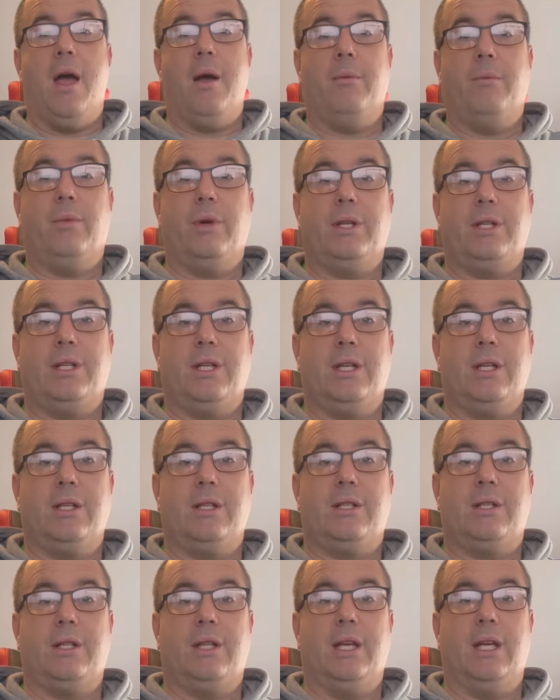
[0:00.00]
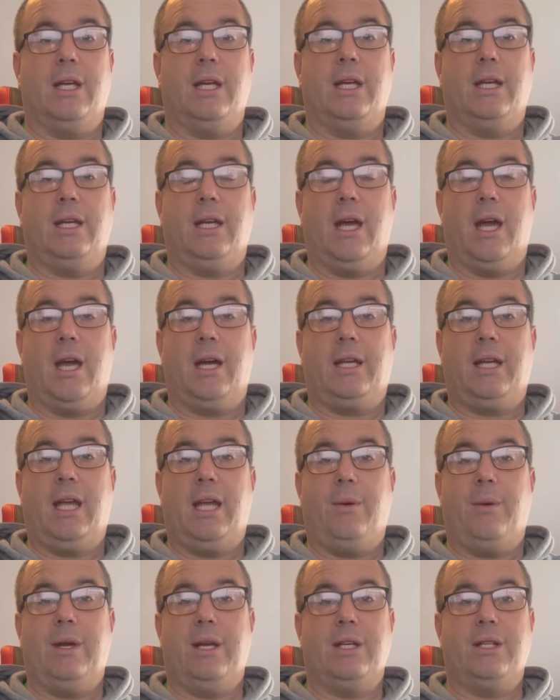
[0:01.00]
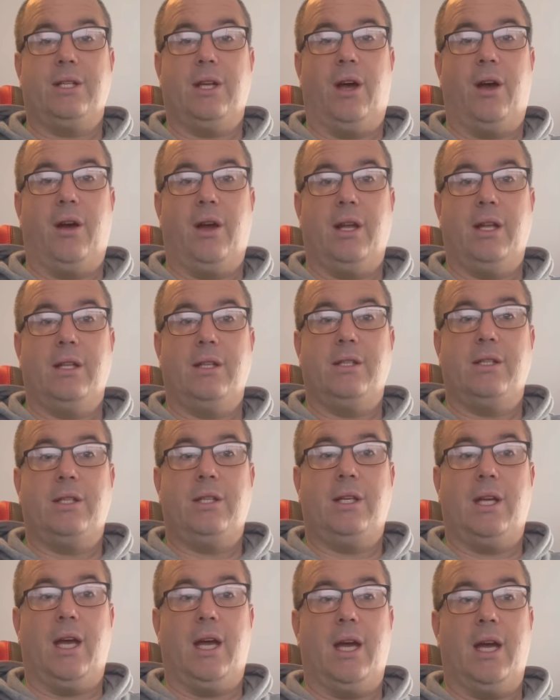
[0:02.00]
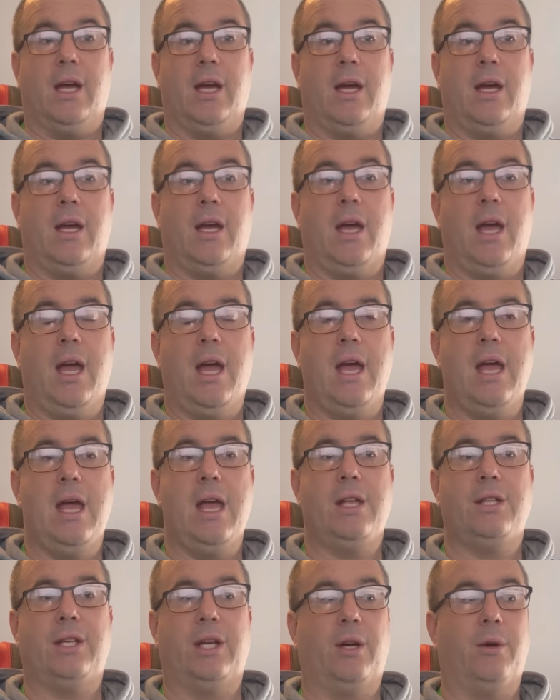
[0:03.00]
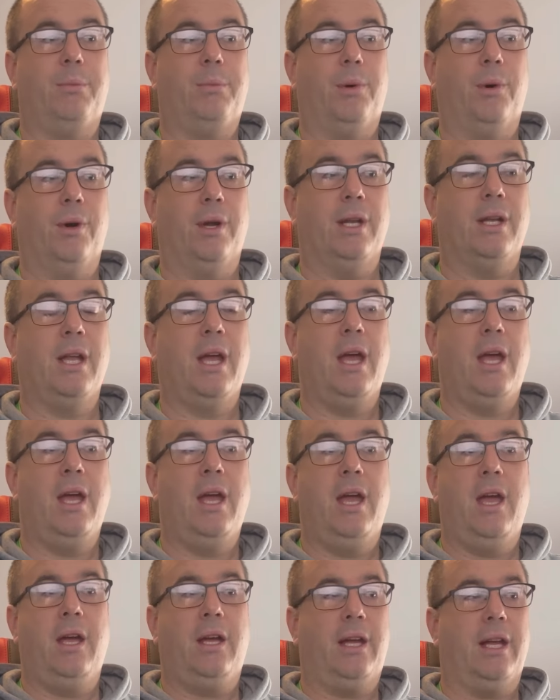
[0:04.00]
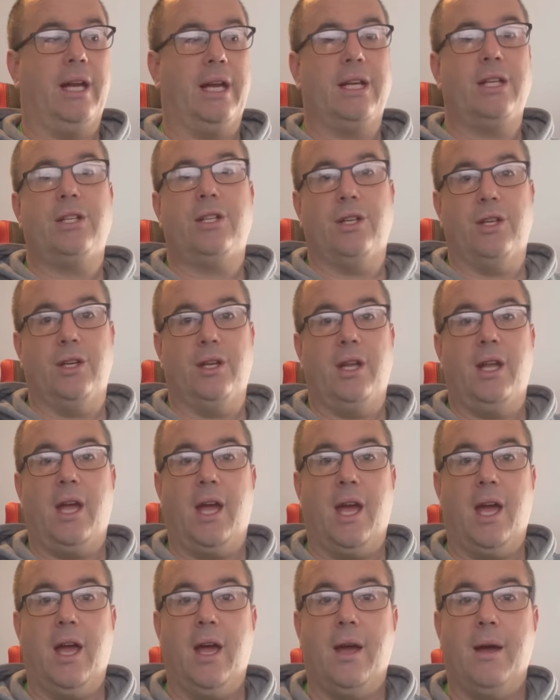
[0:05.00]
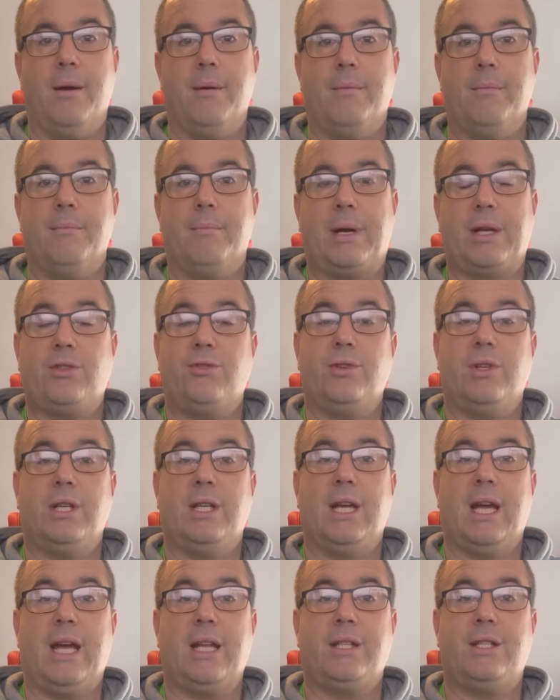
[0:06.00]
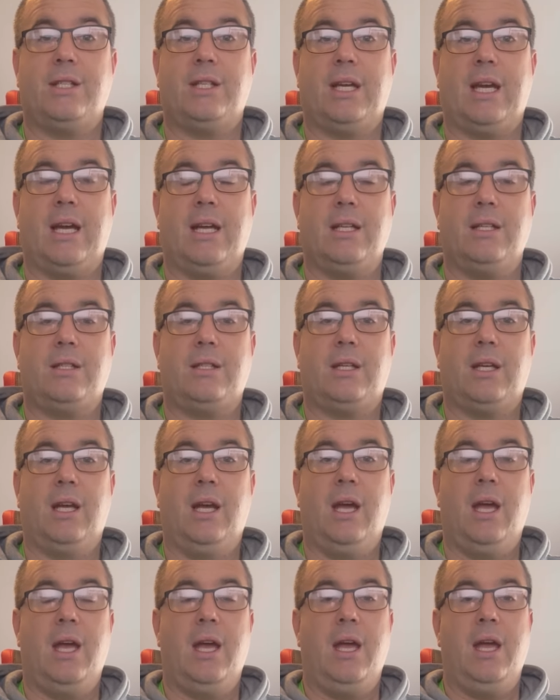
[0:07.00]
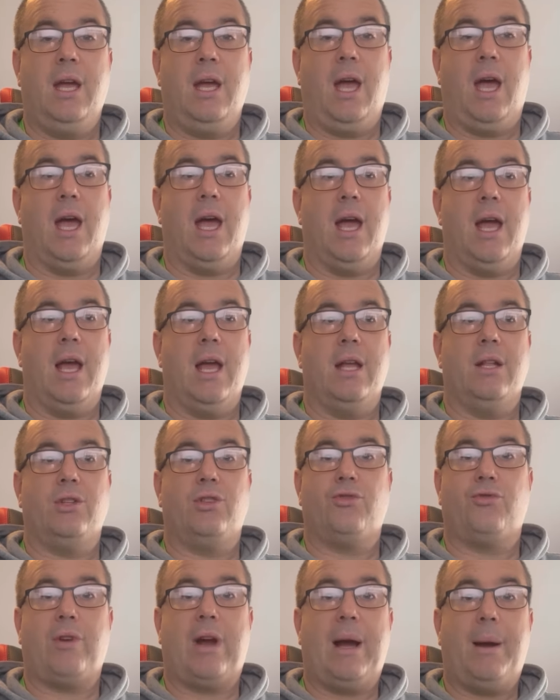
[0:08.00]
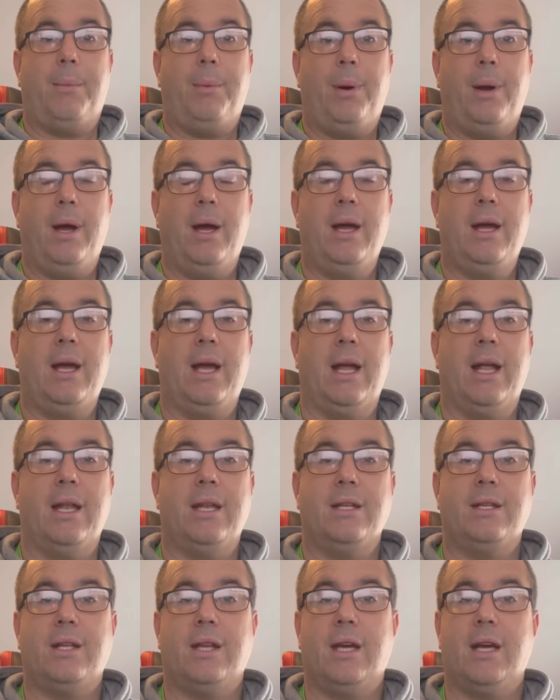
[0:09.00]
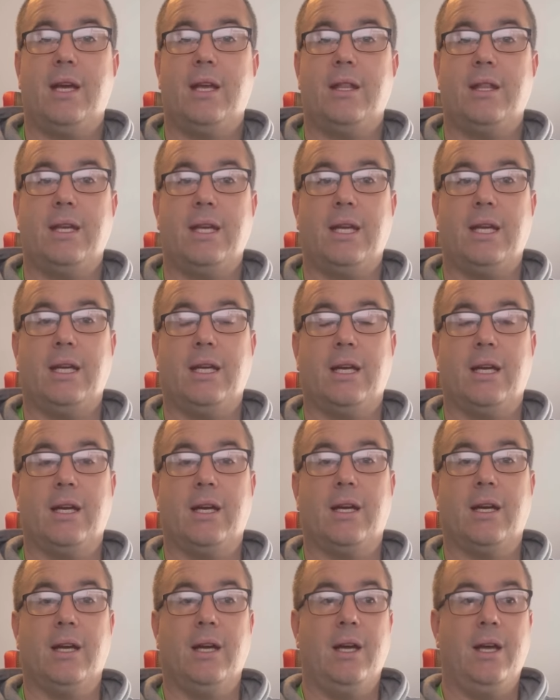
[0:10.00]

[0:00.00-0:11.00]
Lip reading: which is the Kiwi Designs single point connection battery headset and strap, and the